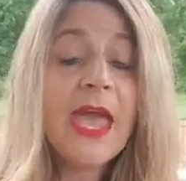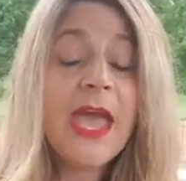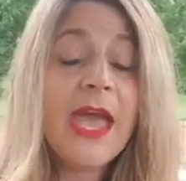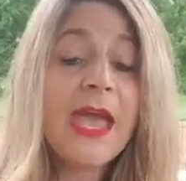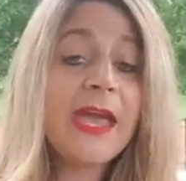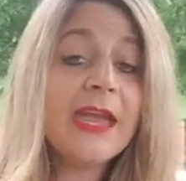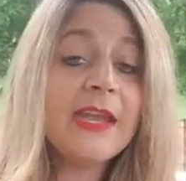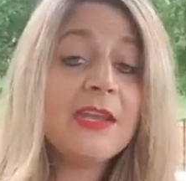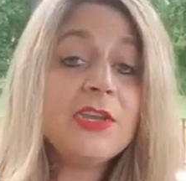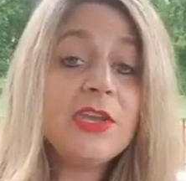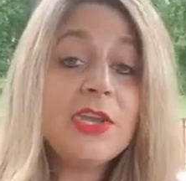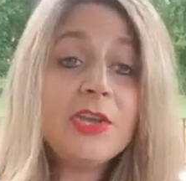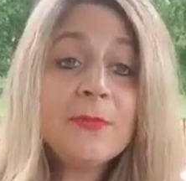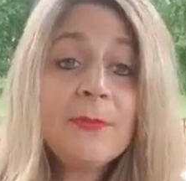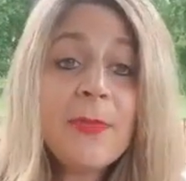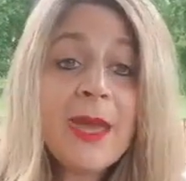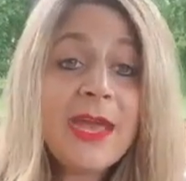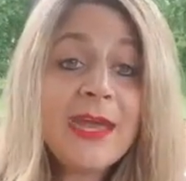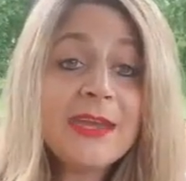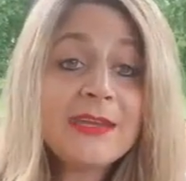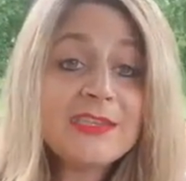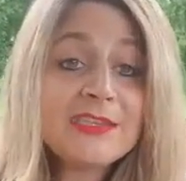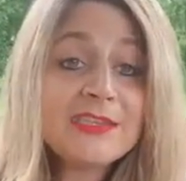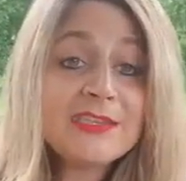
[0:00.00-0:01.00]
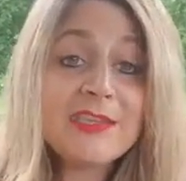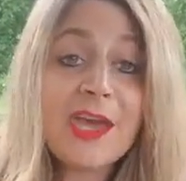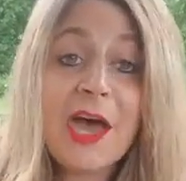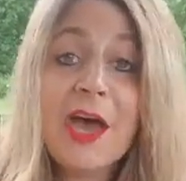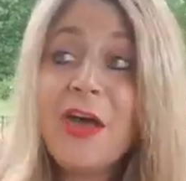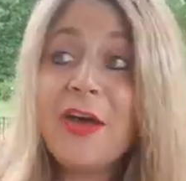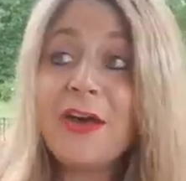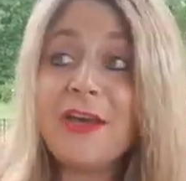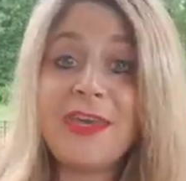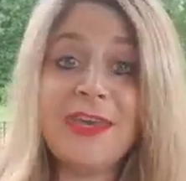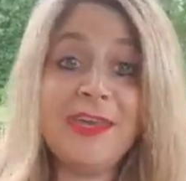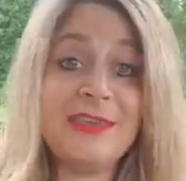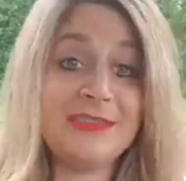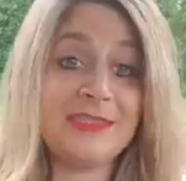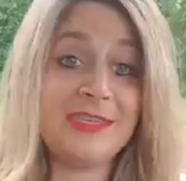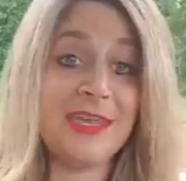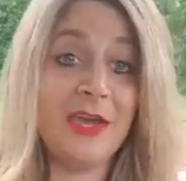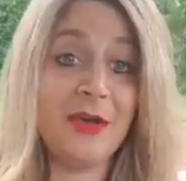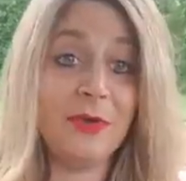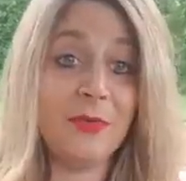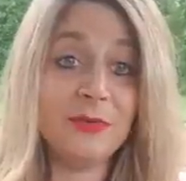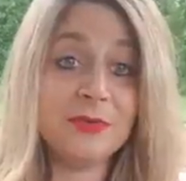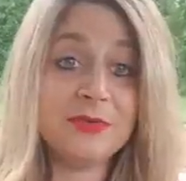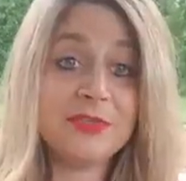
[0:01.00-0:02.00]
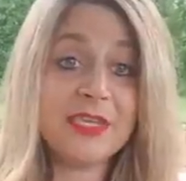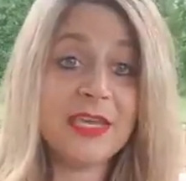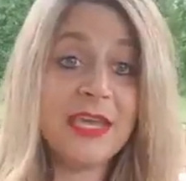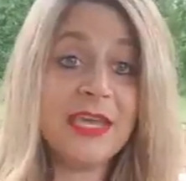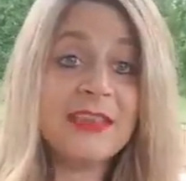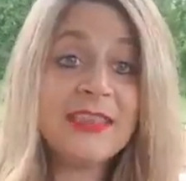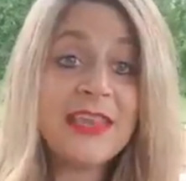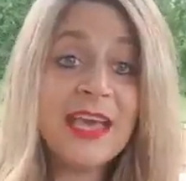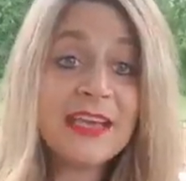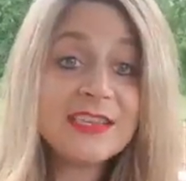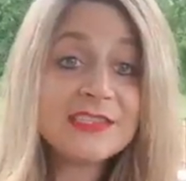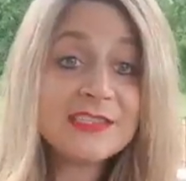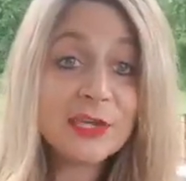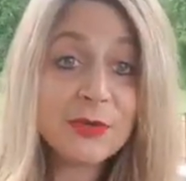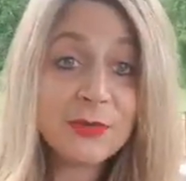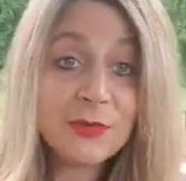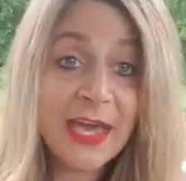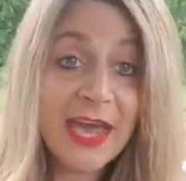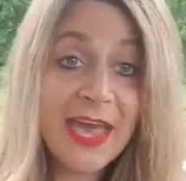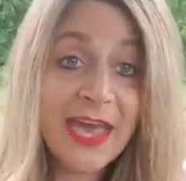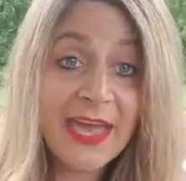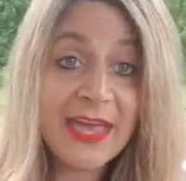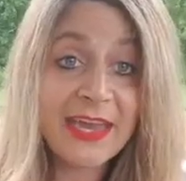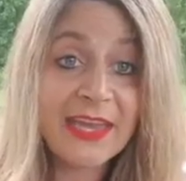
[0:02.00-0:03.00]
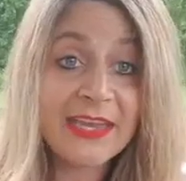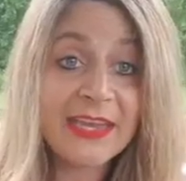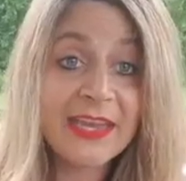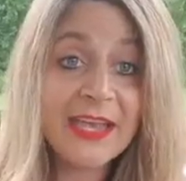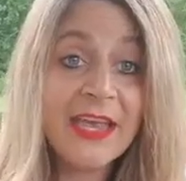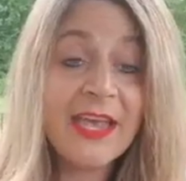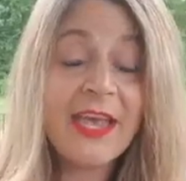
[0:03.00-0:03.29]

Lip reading: And you may suck at sales, and that's okay.